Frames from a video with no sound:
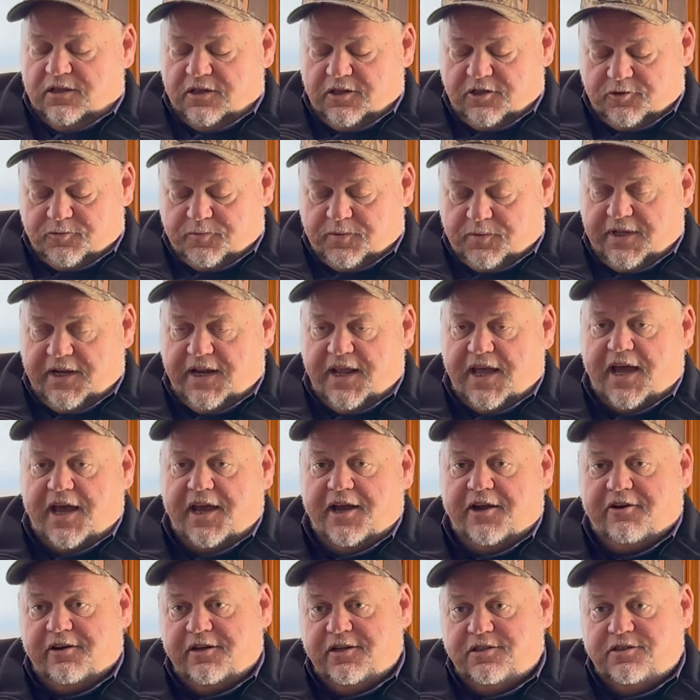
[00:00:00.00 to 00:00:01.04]
There's plenty of
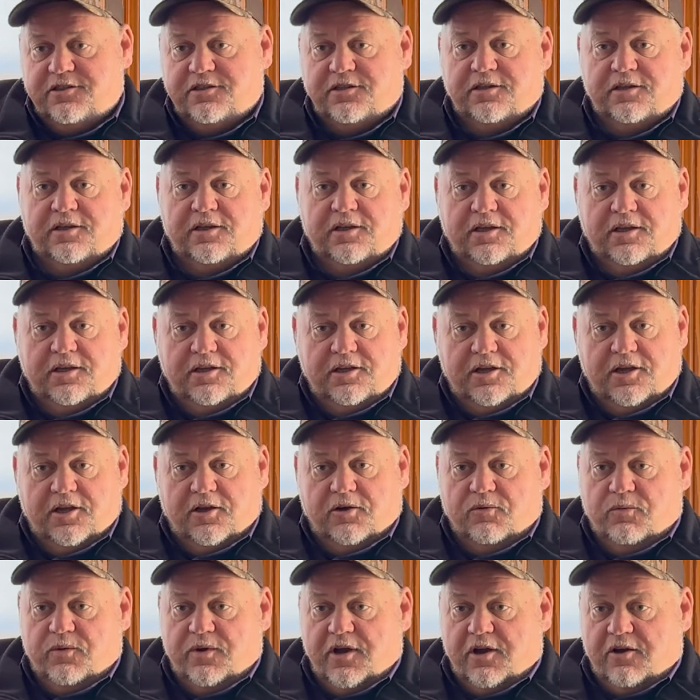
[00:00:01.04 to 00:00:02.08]
acreage. We
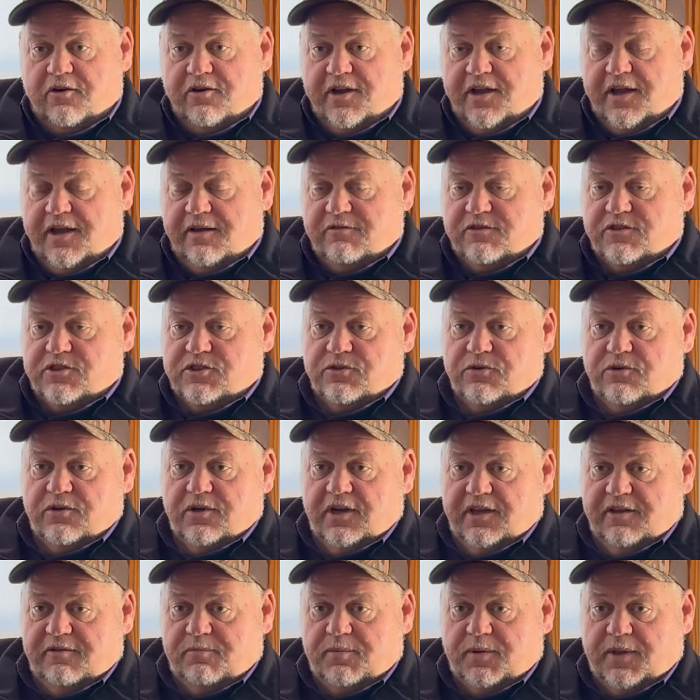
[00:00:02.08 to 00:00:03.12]
already have a sewer
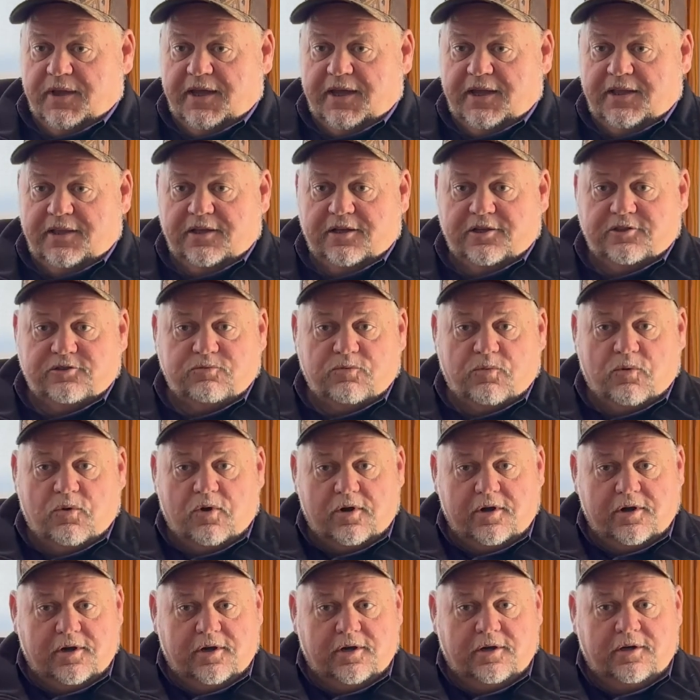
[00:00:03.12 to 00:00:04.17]
lift plant. There's
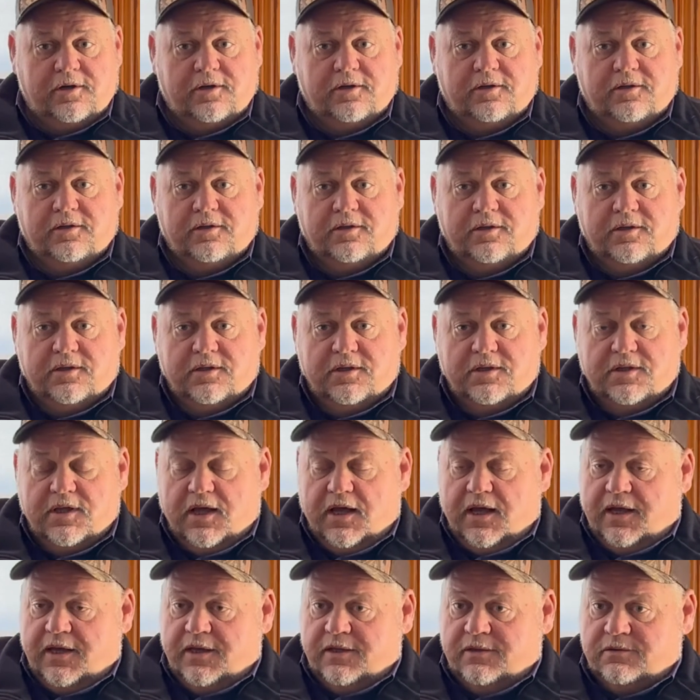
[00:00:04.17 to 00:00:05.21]
water.
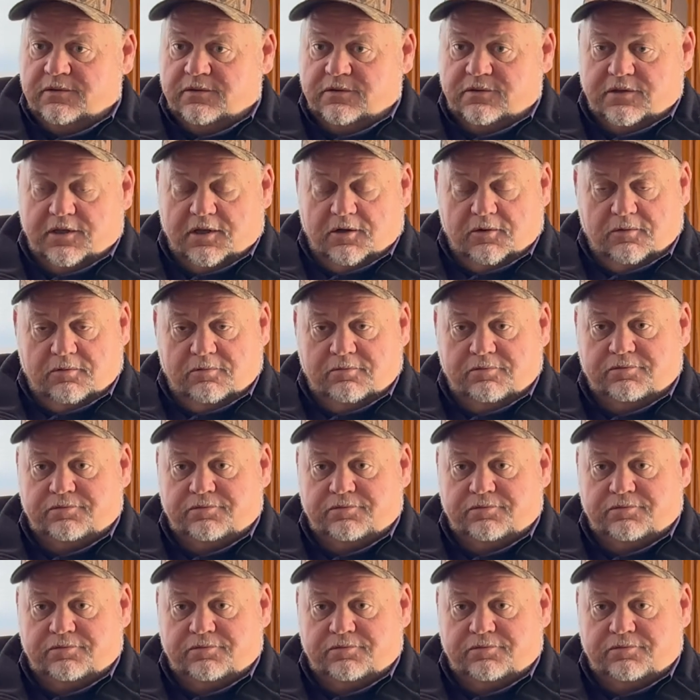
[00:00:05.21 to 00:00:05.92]
So